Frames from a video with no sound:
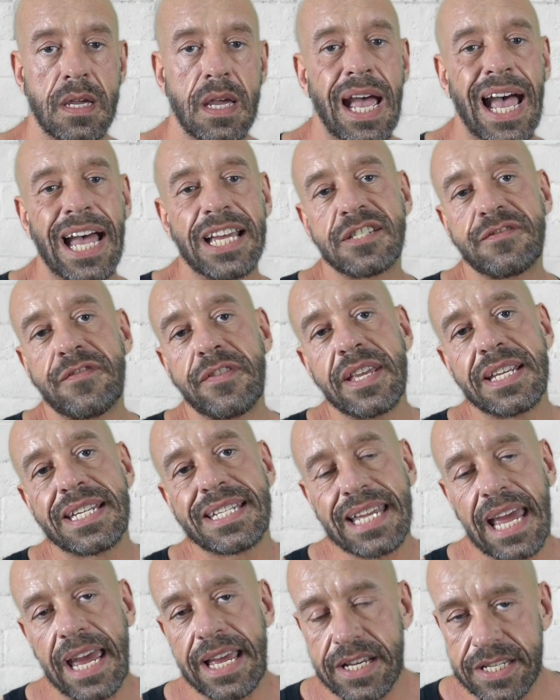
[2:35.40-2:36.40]
As for the
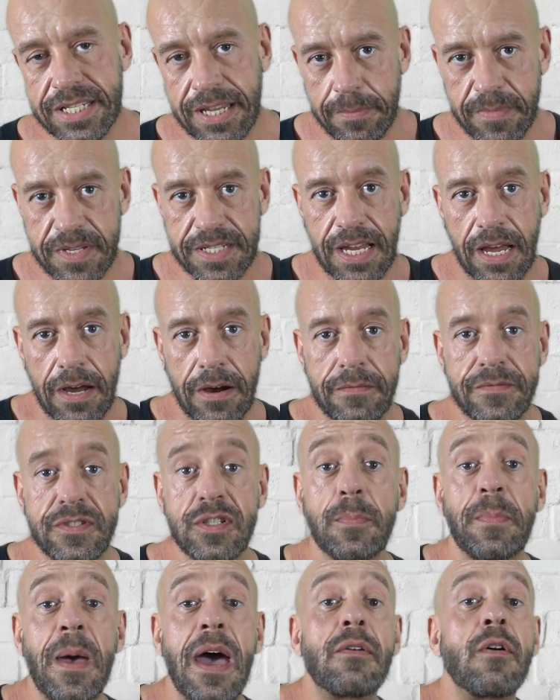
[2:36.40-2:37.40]
scales themselves,
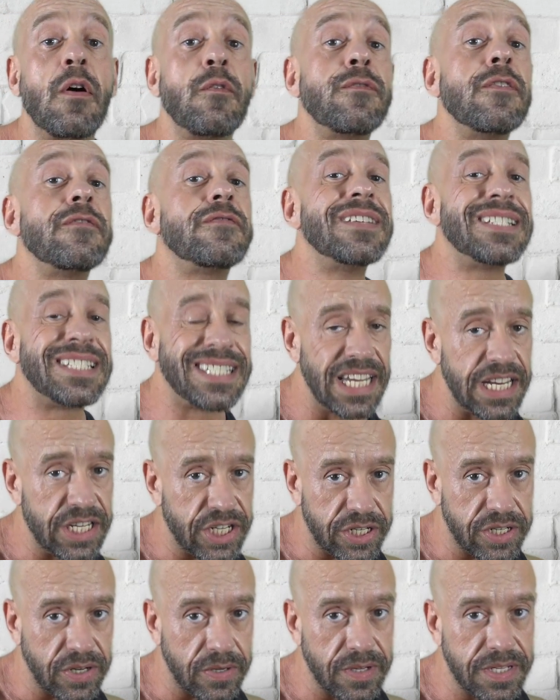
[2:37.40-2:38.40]
you're better off with a
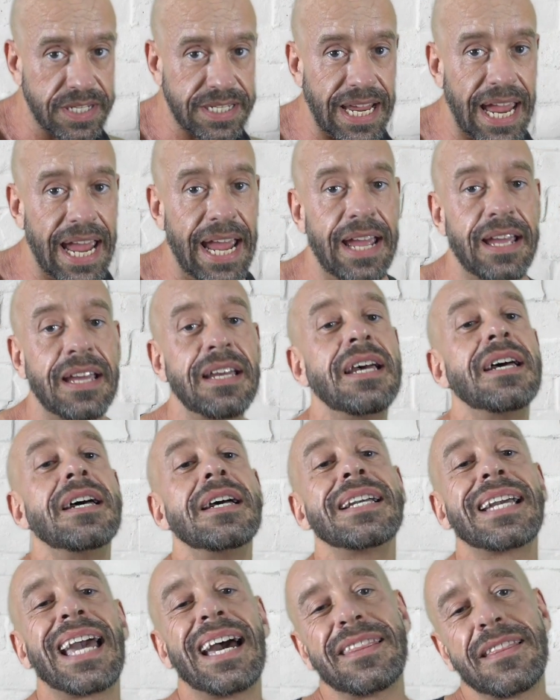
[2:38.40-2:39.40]
digital set.
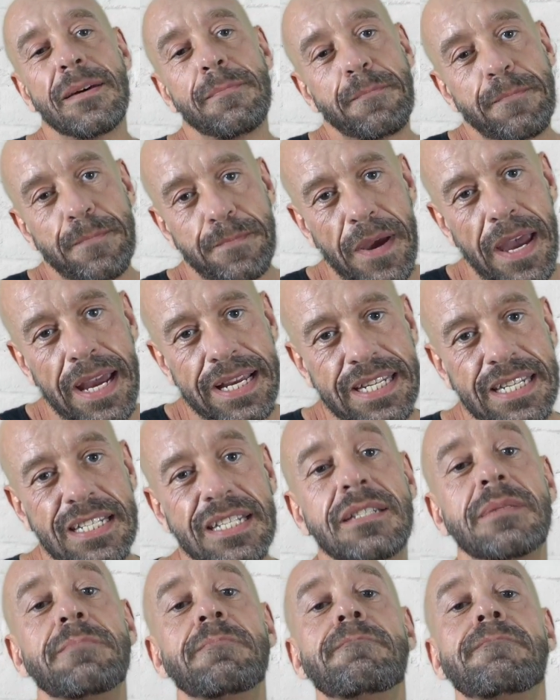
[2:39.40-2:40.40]
Get the
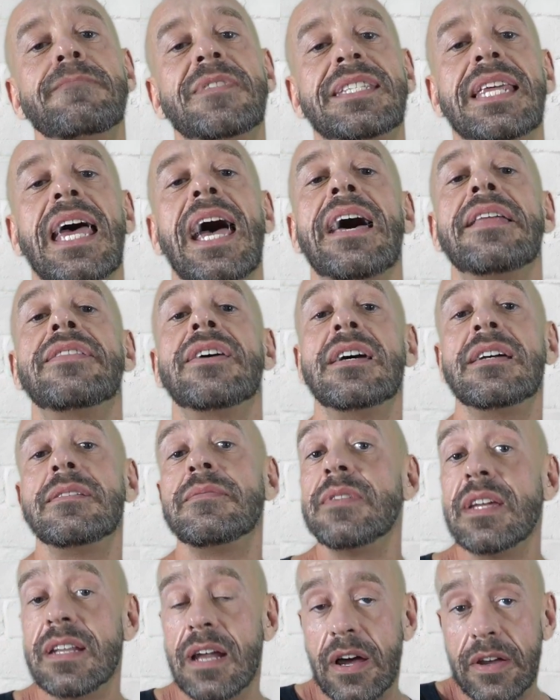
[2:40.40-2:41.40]
best set that
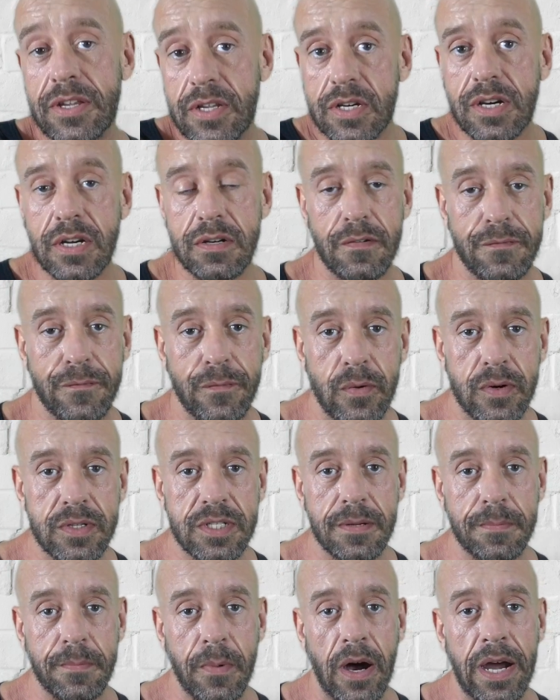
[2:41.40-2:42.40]
you can afford
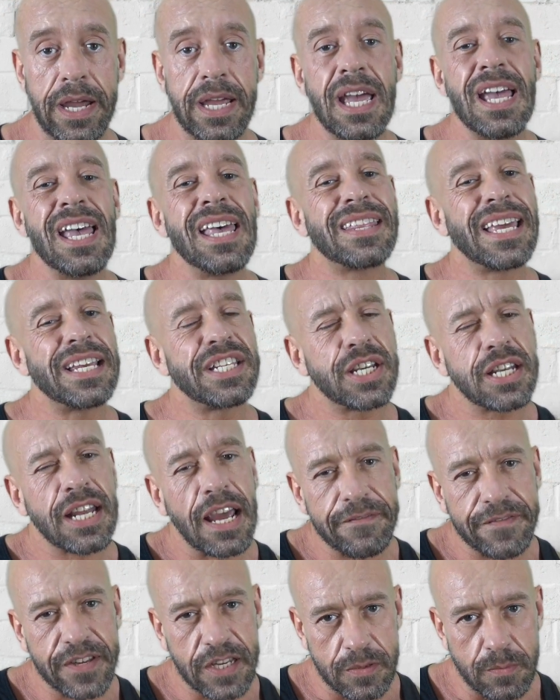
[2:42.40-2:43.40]
to buy. They should
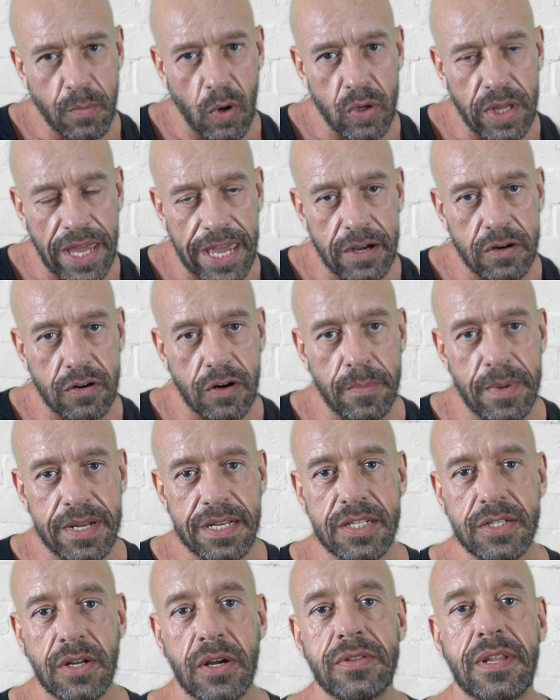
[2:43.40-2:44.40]
have small
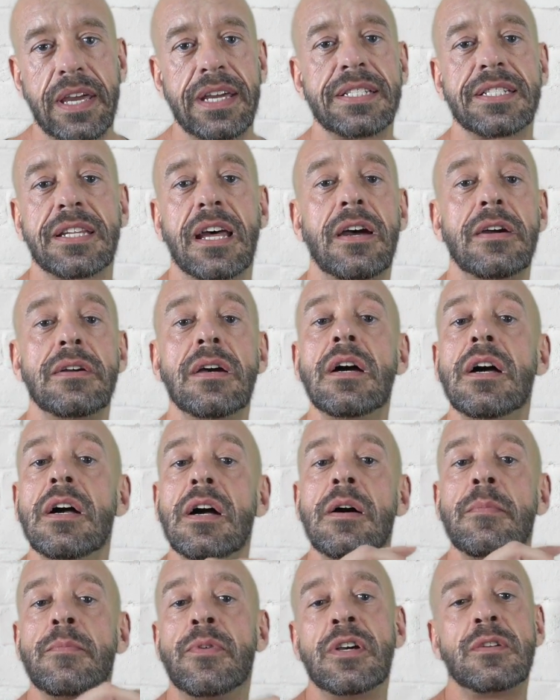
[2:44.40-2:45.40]
increments on there, so
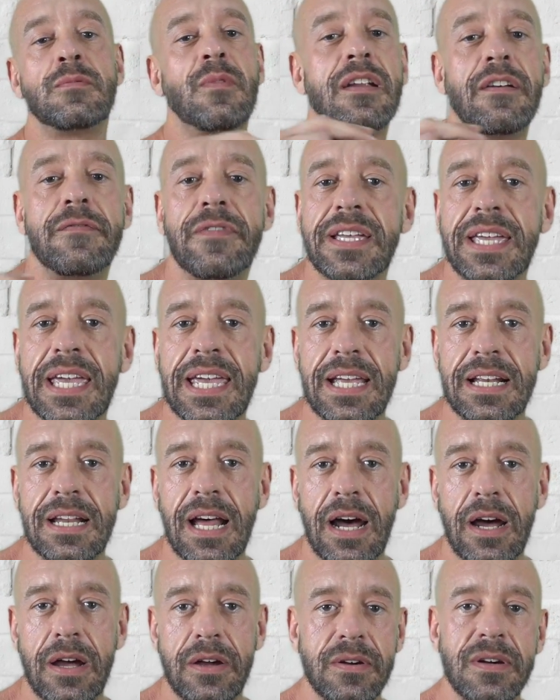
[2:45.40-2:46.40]
0.1 of a
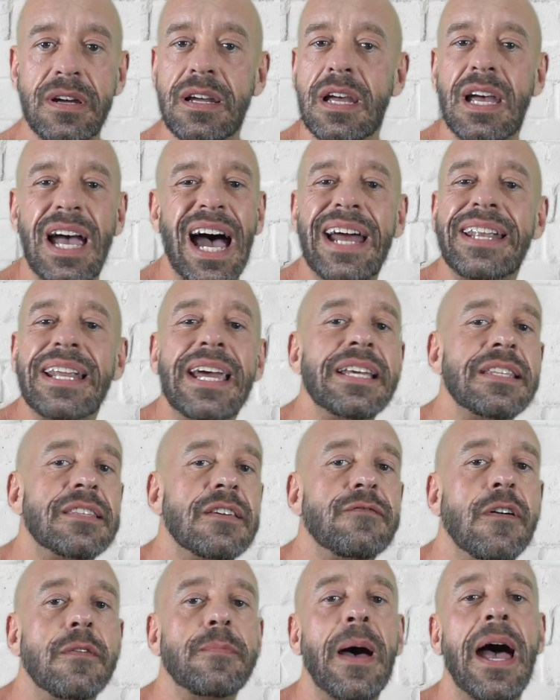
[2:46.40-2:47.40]
kilo, 1/8
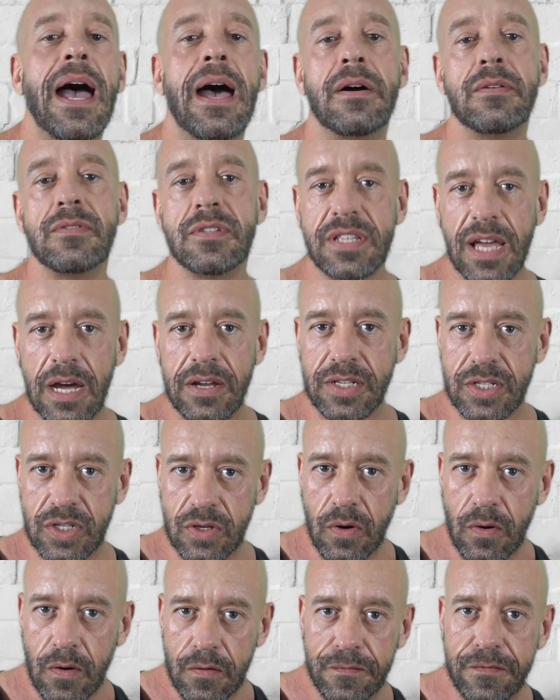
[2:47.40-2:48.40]
of a pound, those
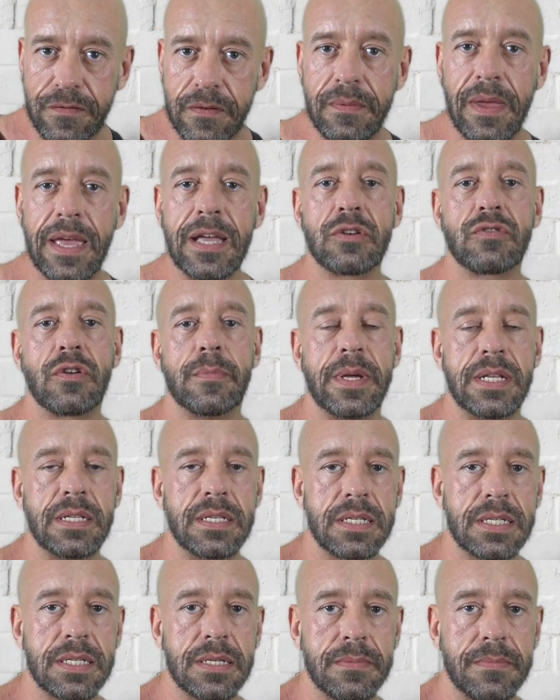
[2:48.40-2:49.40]
sort of
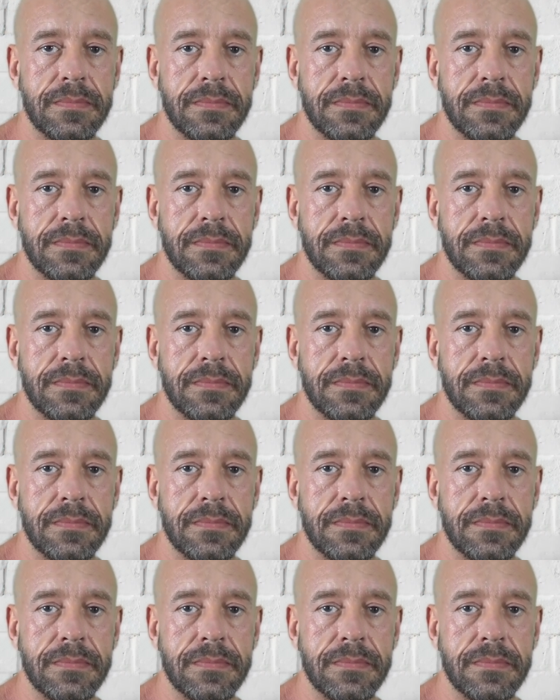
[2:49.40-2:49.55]
increments.